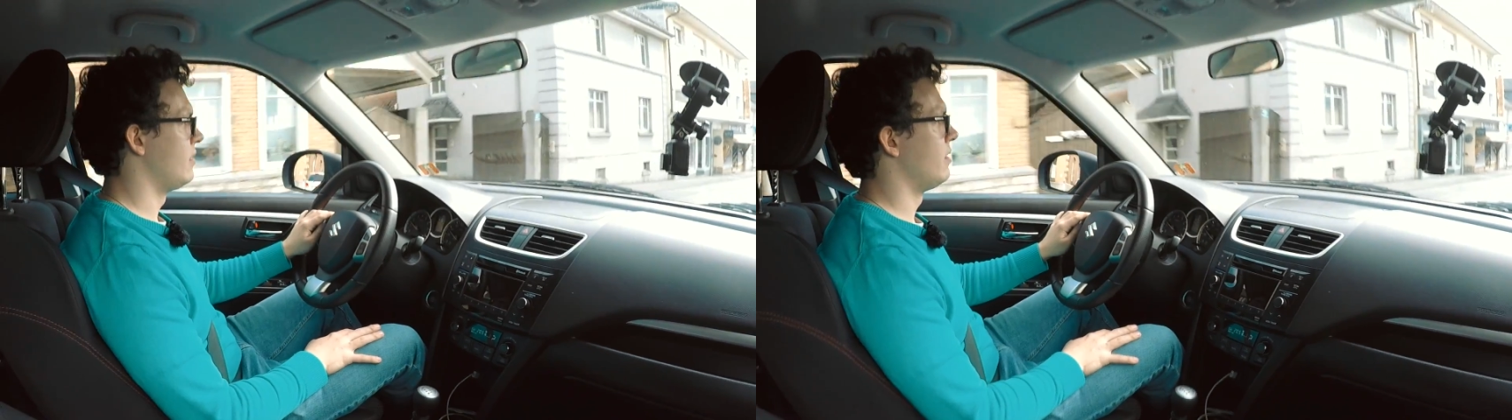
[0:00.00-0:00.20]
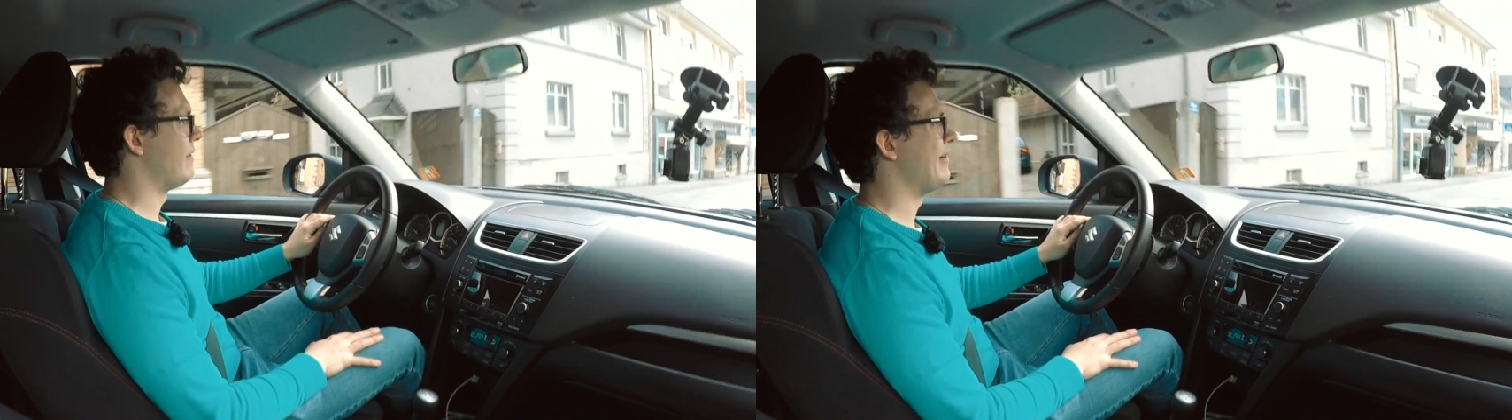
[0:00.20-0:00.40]

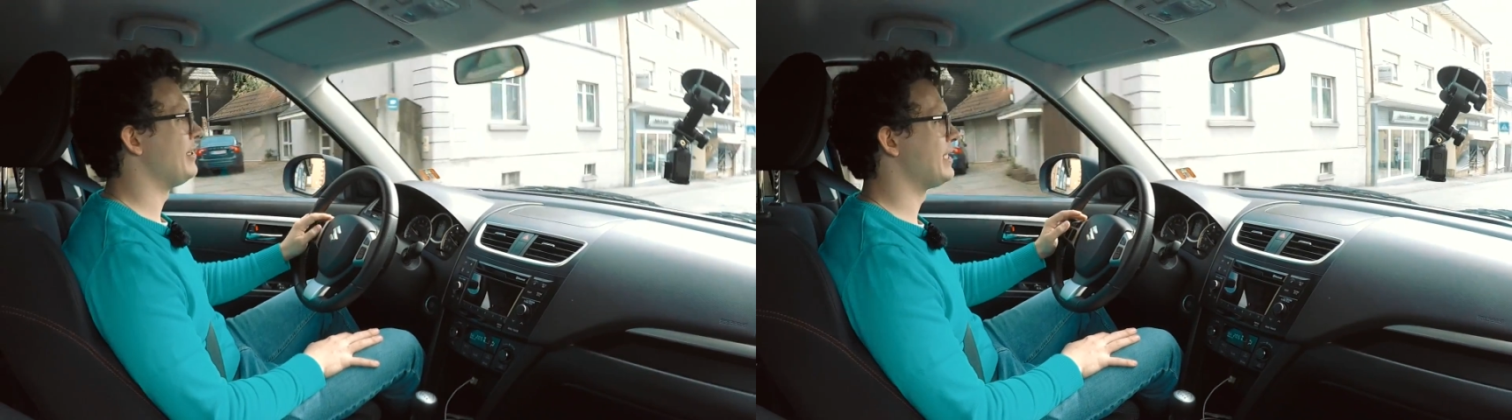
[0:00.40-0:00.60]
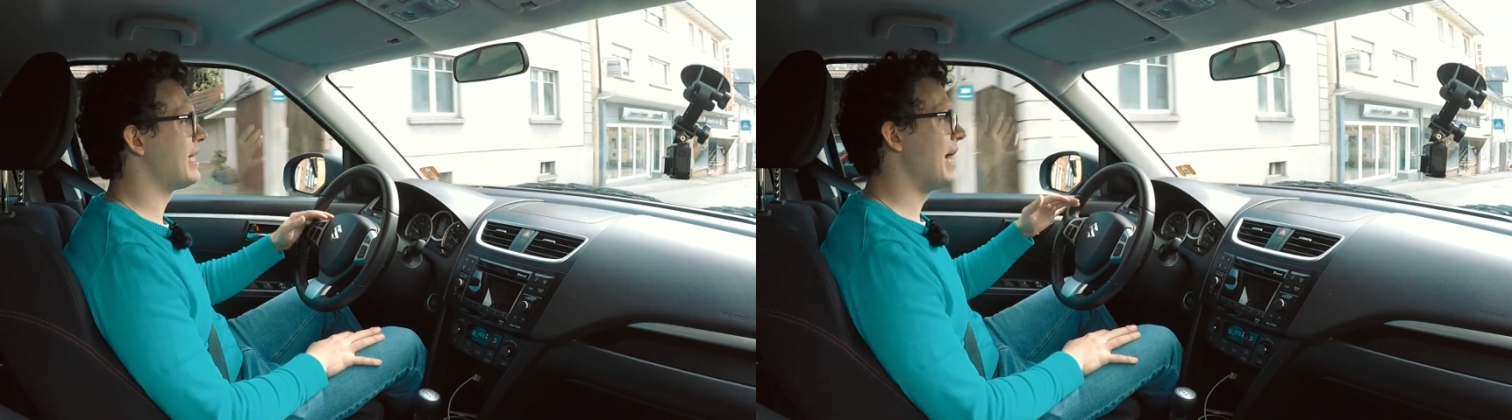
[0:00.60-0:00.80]
very
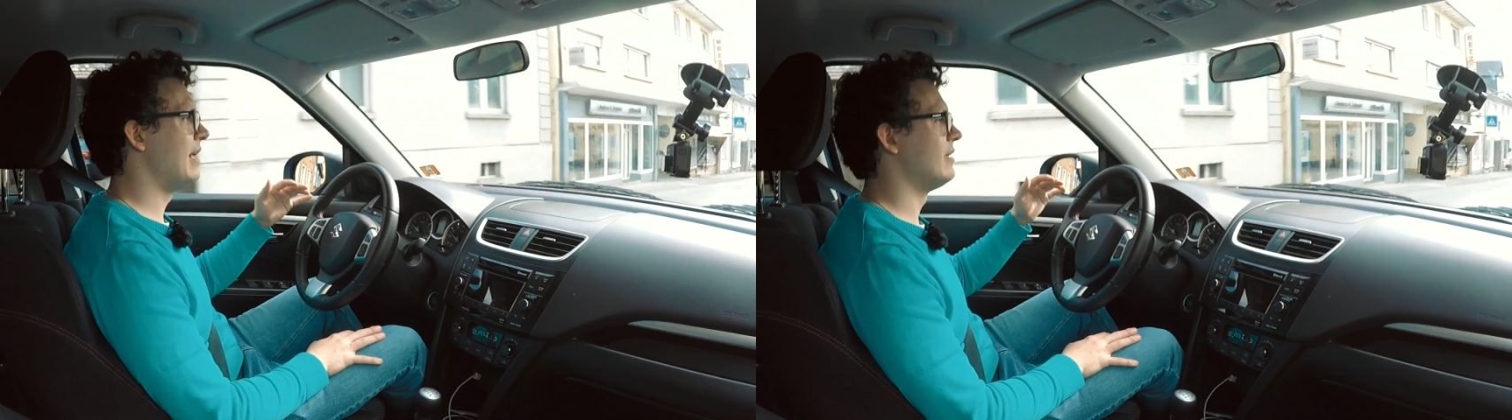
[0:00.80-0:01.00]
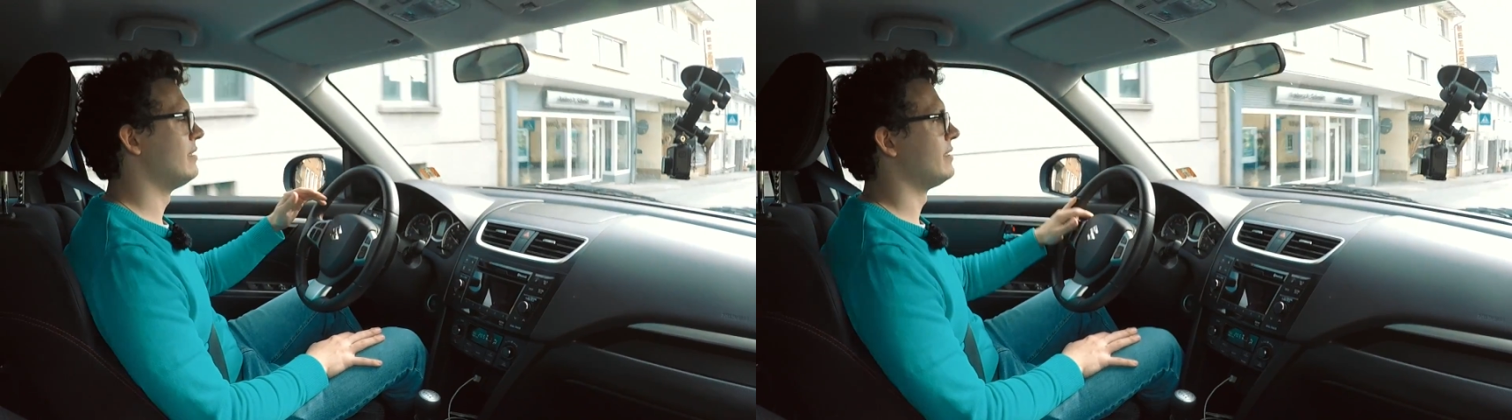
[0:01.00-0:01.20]

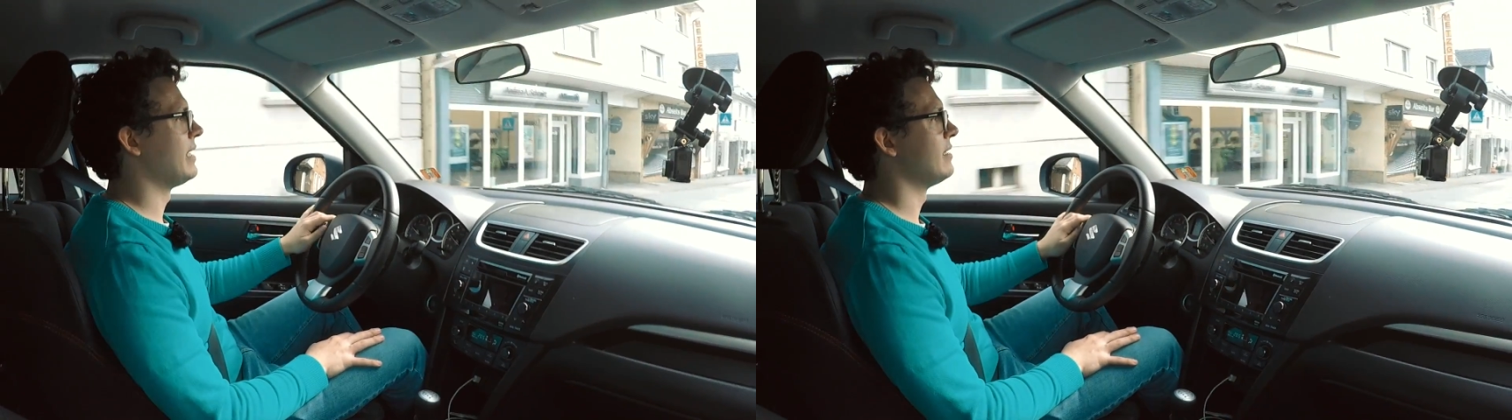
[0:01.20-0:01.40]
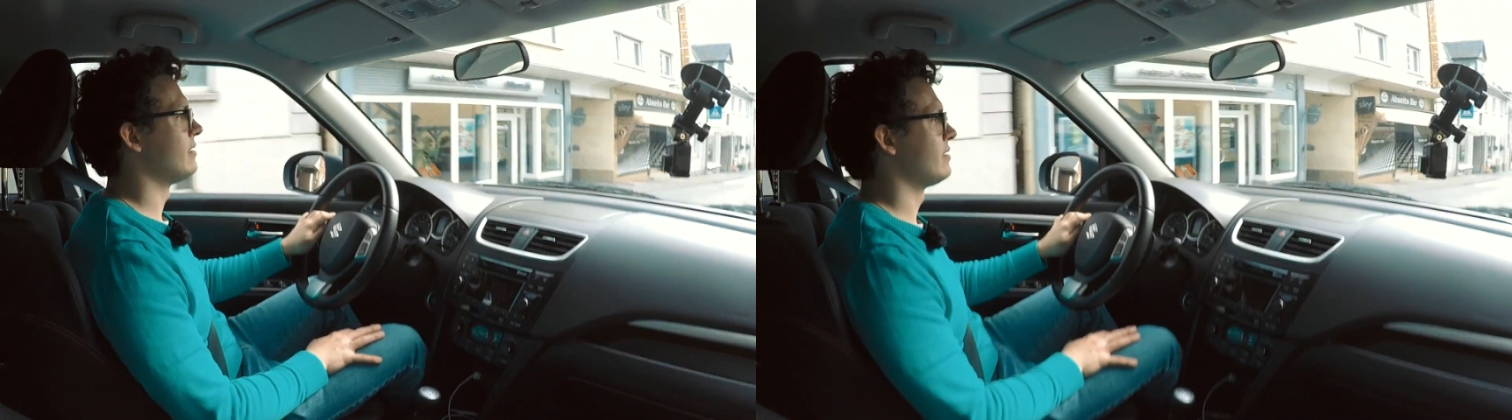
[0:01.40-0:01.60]
silent,
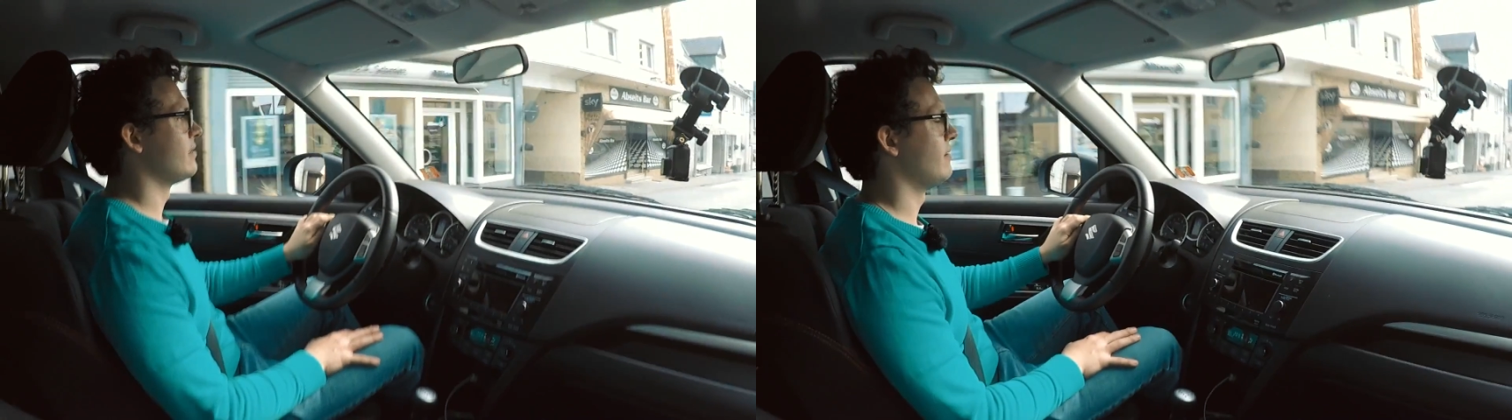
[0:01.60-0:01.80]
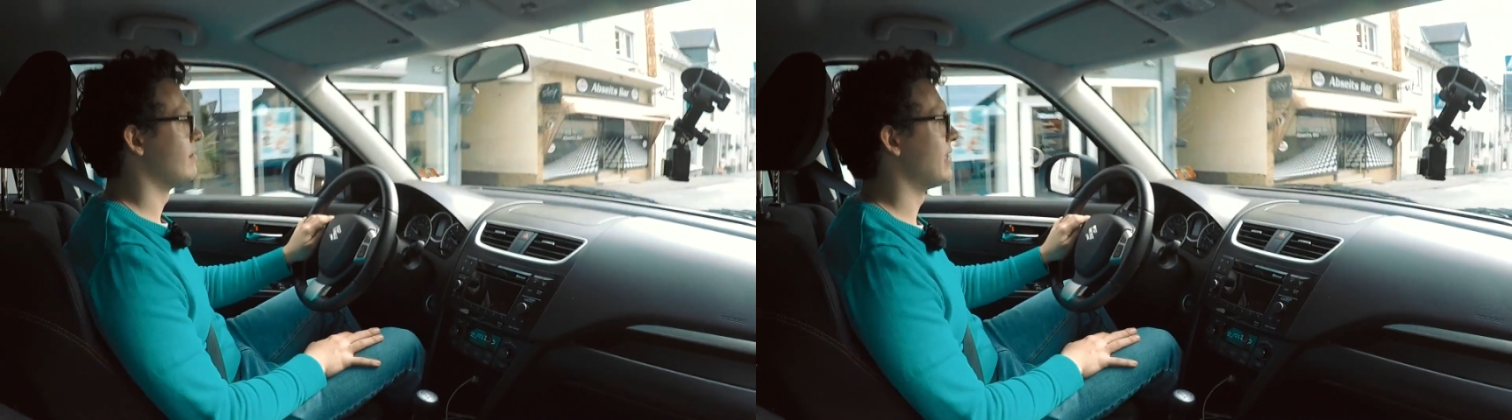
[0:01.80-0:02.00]
and
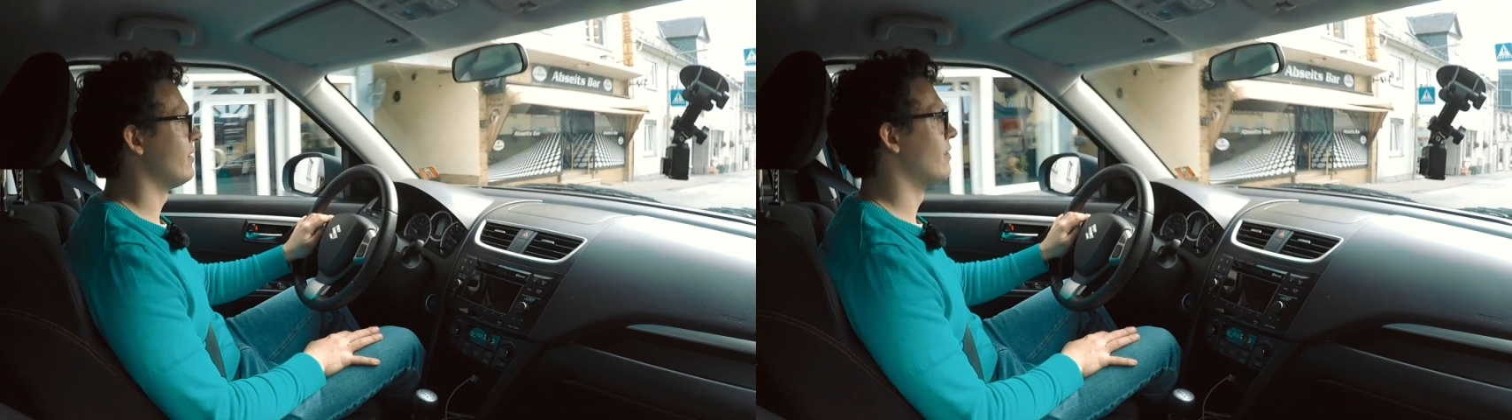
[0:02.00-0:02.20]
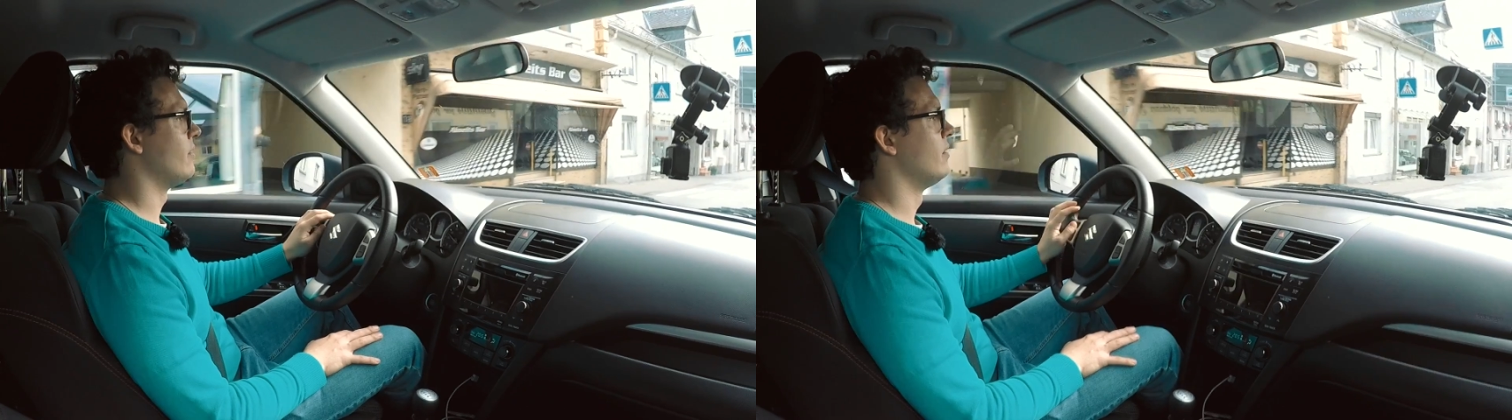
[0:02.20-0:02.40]
I don't
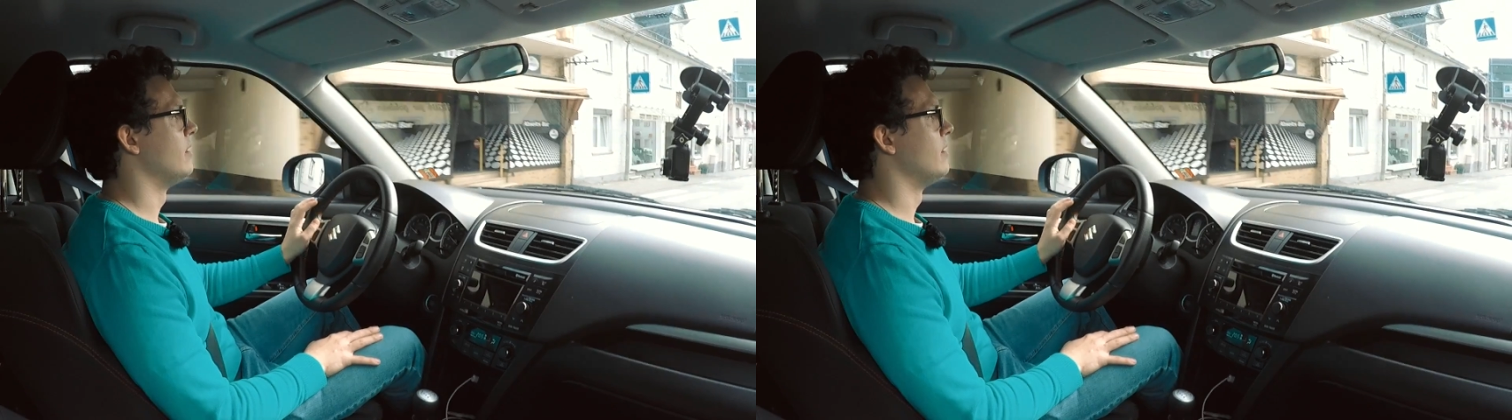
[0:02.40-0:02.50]
know.